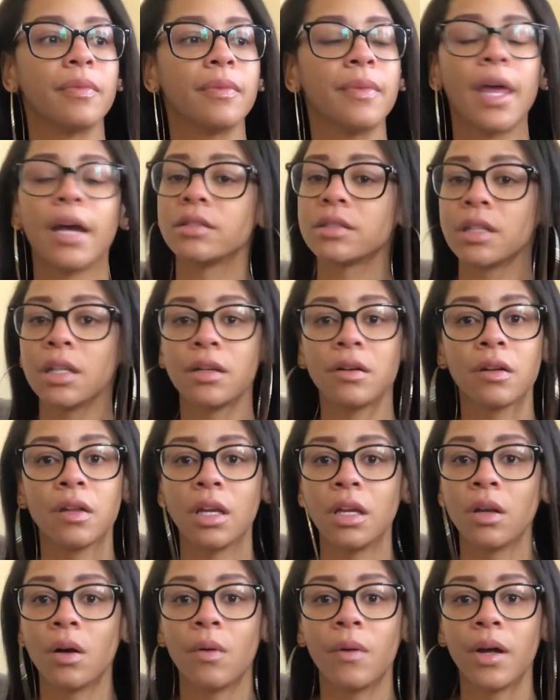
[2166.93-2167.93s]
There's
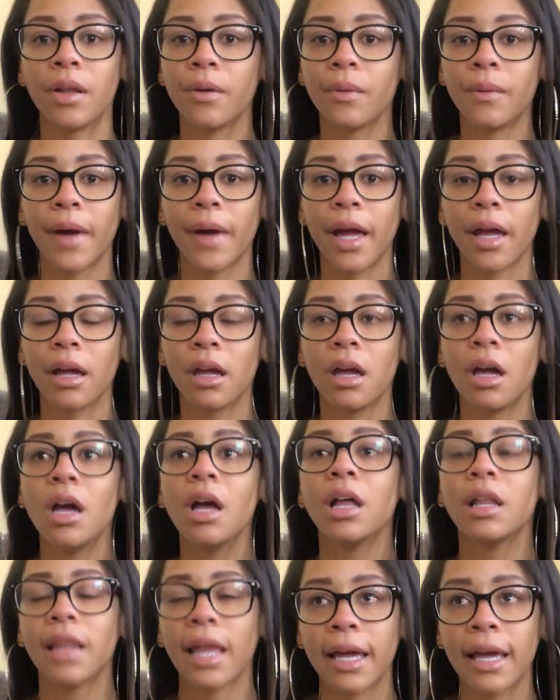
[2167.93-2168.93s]
literally no other way.
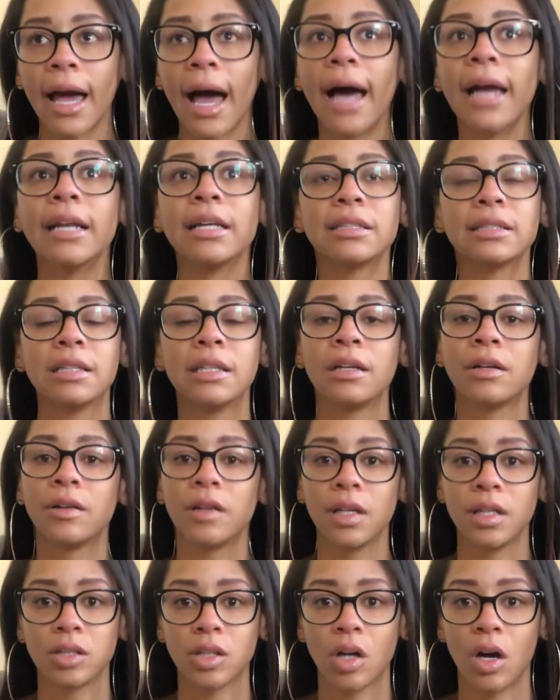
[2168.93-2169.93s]
Like, God has
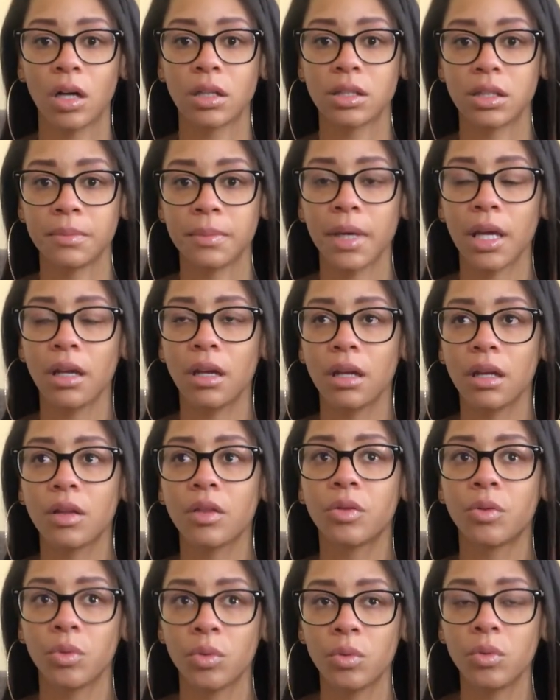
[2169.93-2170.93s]
literally talked to me
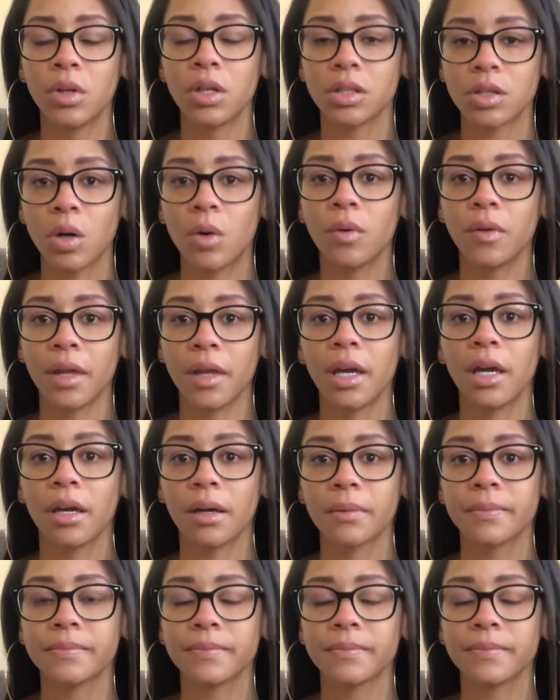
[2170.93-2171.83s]
through this whole thing.